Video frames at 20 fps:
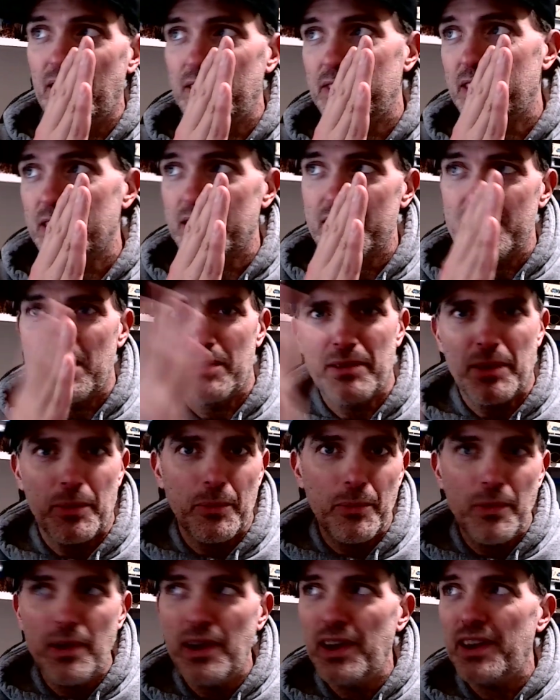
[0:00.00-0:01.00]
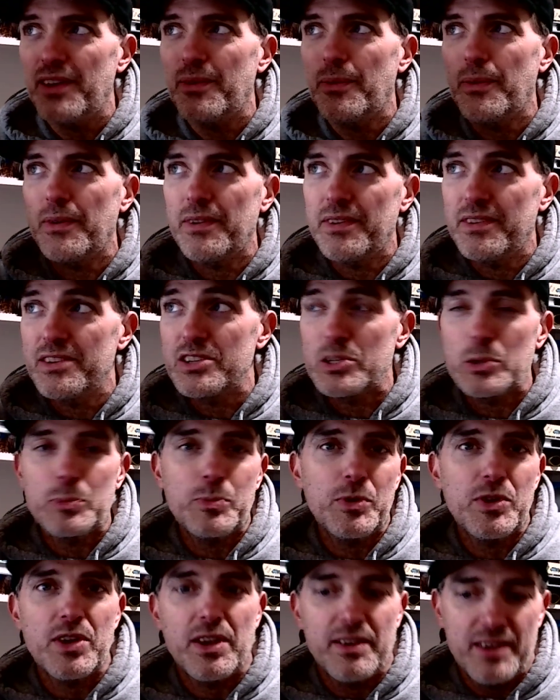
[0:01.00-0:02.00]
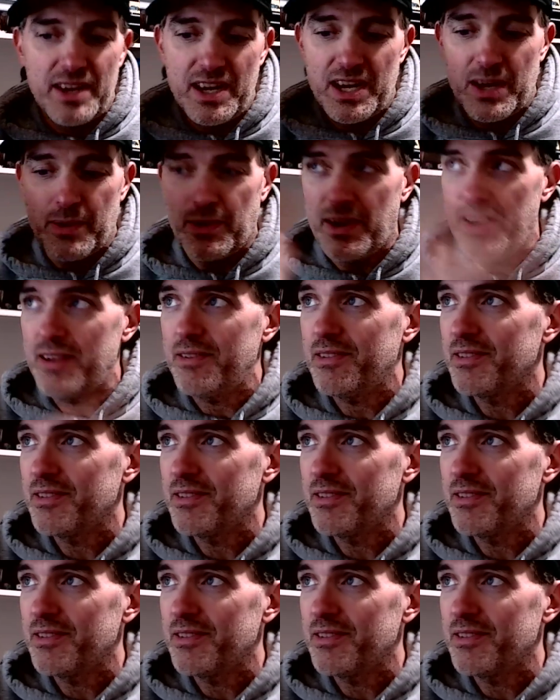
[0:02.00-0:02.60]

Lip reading: they're like, what? There's a anyway.